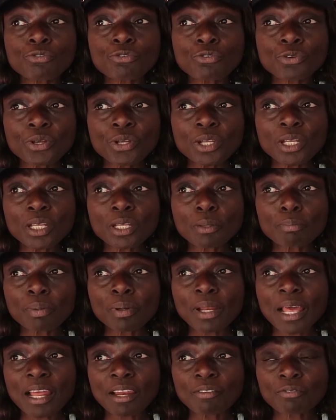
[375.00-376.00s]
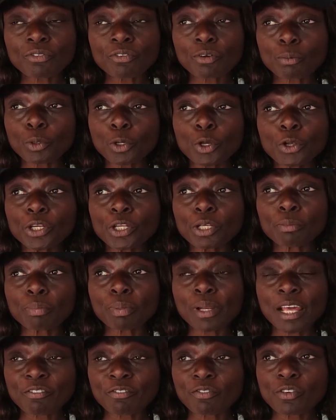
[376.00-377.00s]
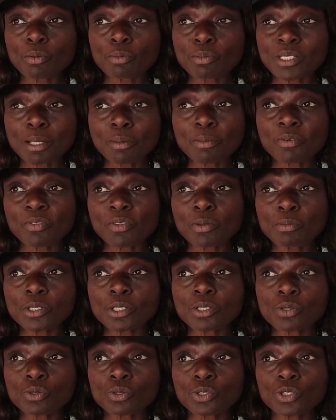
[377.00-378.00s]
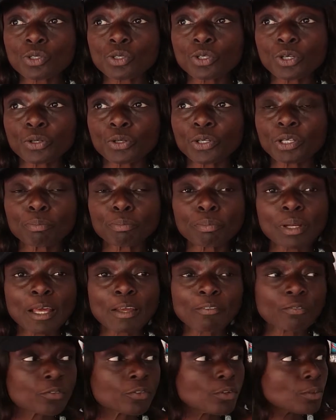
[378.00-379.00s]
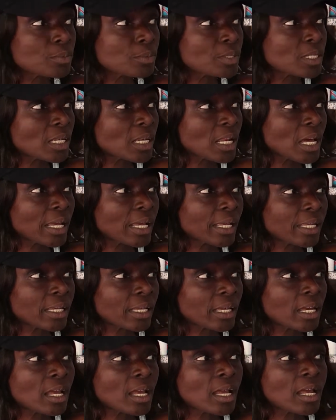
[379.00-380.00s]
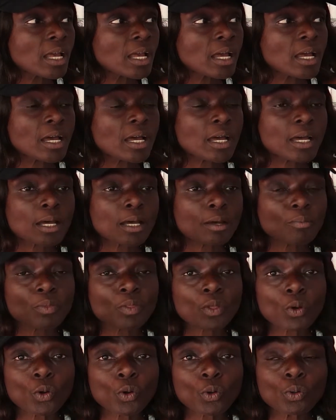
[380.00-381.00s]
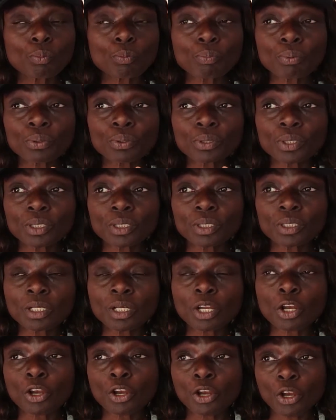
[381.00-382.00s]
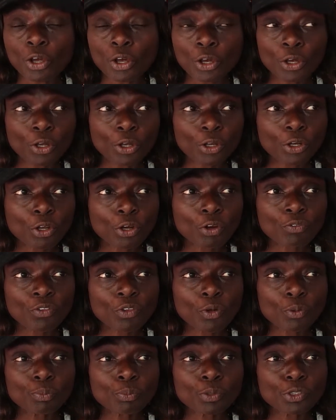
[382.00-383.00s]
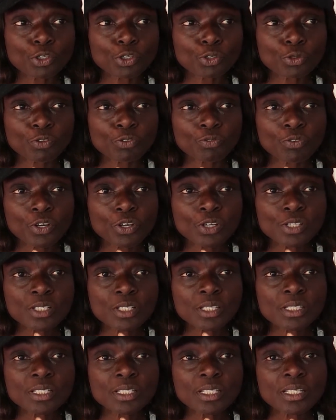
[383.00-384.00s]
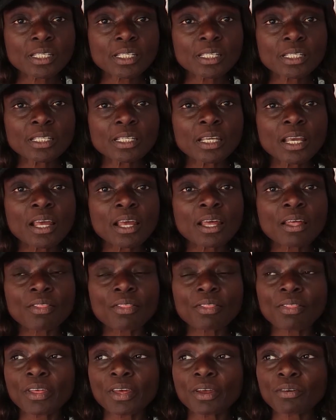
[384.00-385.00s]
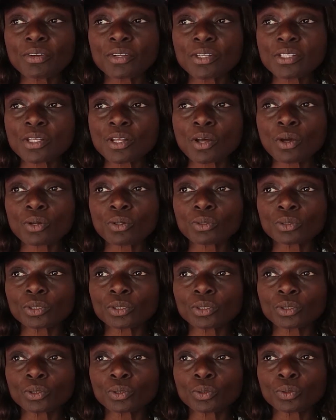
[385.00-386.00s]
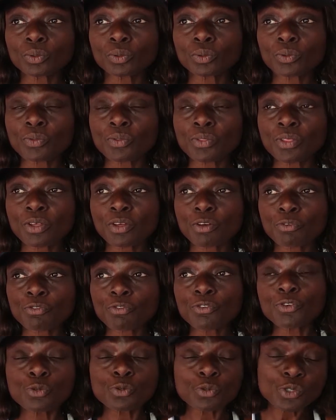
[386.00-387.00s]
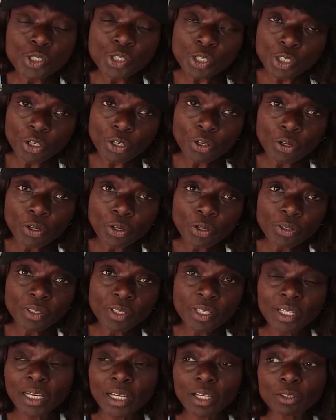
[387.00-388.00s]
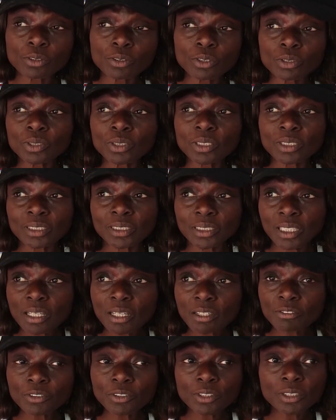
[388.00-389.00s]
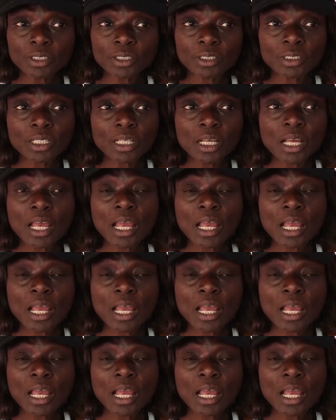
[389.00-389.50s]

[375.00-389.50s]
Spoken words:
free platform, learning platforms, some of them social learning platforms like the OpenLearn of the Open University. There is also the FutureLearn that I also discovered.